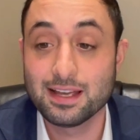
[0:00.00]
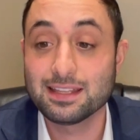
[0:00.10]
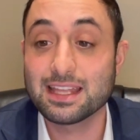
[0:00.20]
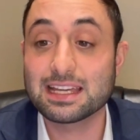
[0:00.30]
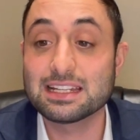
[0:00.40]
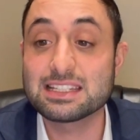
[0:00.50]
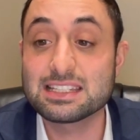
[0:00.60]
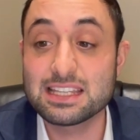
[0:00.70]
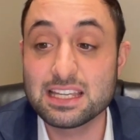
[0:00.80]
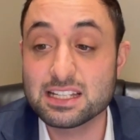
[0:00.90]
they're going to
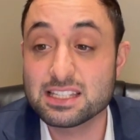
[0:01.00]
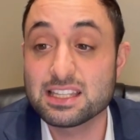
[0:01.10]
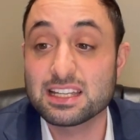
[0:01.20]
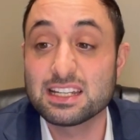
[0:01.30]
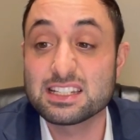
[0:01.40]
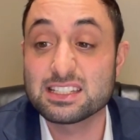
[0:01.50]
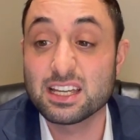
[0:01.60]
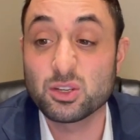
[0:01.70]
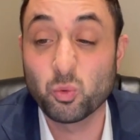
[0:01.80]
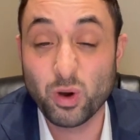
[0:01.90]
see us and they're going to
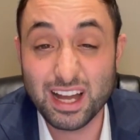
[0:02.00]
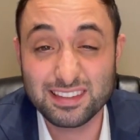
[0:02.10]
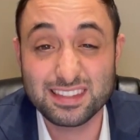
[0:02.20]
say, What?